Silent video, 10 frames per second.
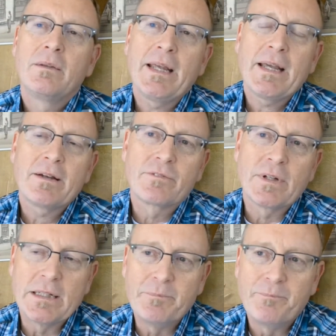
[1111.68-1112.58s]
They have,
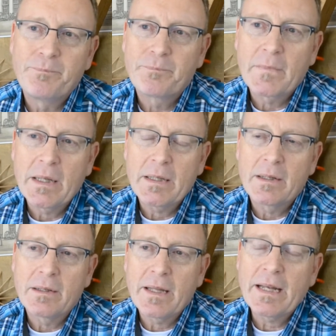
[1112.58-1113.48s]
um,
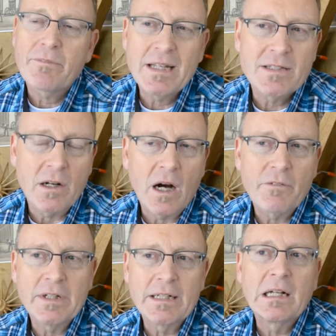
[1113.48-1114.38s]
they have things that
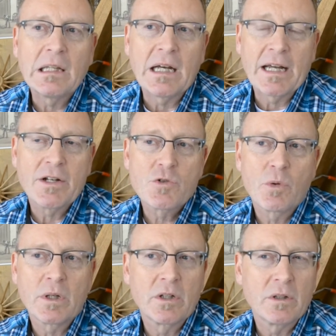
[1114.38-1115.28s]
often incline
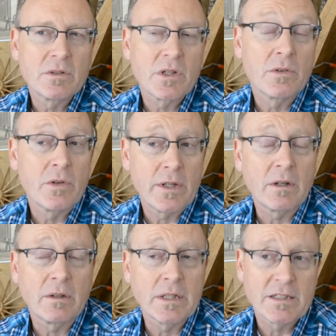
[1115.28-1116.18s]
toward girls, although
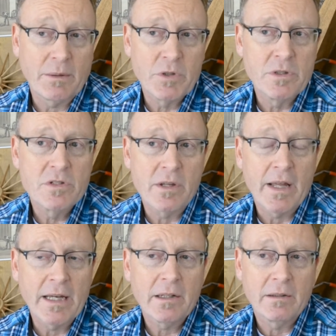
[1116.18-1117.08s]
there are exceptions to
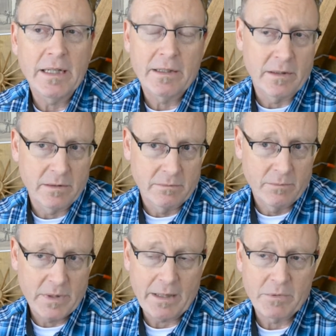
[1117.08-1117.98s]
that, like the
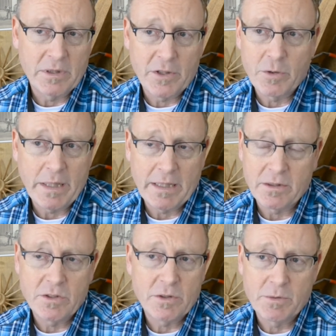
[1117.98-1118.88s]
Captain
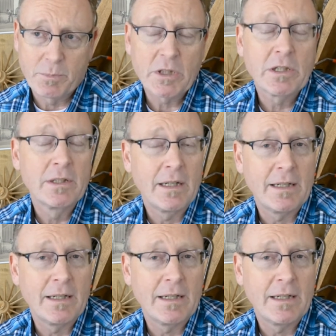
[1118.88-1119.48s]
Underpants book.